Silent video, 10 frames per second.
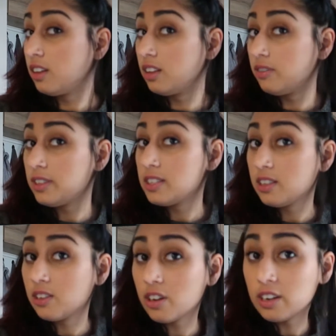and then we
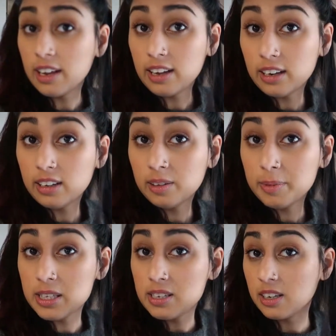still got like a little
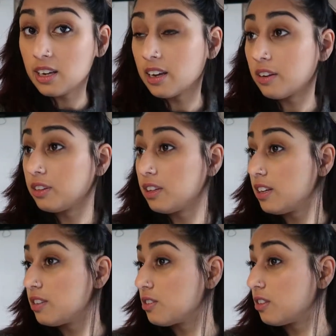bit sticking out
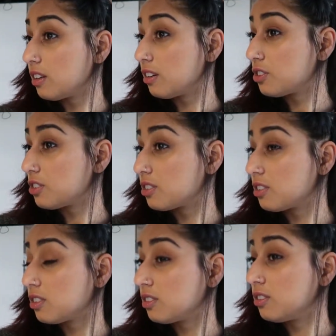there, so then I'll
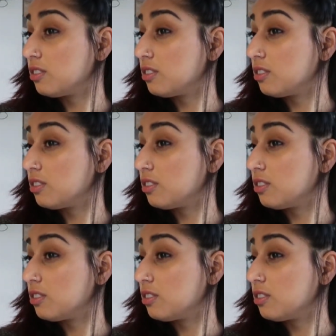just,